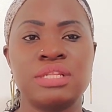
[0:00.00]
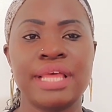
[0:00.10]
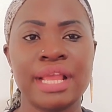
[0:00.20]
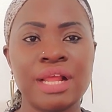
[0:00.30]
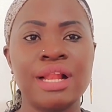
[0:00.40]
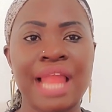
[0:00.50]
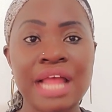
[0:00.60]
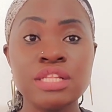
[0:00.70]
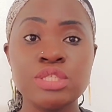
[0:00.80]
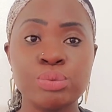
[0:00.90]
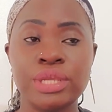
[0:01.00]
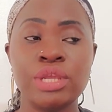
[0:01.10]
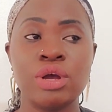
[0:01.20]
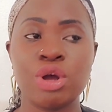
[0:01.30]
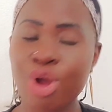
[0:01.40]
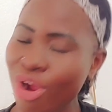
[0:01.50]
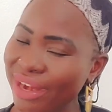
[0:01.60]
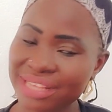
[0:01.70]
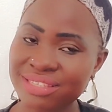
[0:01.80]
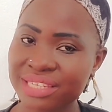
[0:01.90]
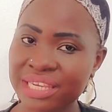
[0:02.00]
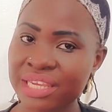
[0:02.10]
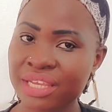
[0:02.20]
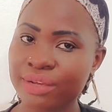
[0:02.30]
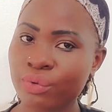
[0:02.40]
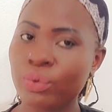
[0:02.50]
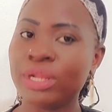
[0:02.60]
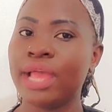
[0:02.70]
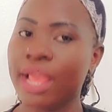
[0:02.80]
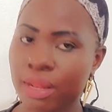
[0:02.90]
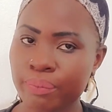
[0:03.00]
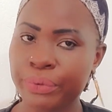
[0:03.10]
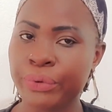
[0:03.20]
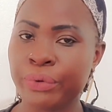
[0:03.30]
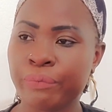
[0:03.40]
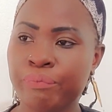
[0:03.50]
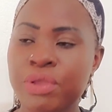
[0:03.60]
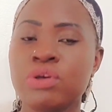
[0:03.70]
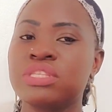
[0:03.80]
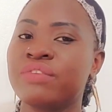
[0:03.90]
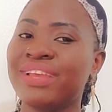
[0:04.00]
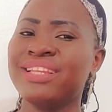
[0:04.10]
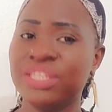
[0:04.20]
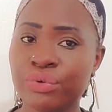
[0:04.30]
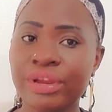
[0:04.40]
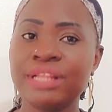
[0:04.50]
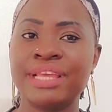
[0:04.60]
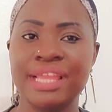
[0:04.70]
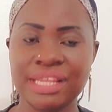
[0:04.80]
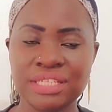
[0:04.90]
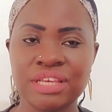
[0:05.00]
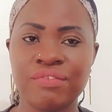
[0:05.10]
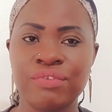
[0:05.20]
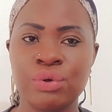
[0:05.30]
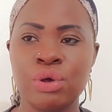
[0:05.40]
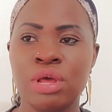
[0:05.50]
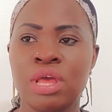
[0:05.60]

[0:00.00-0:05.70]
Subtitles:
Like, learn to be honesty will help you, because even during the interview,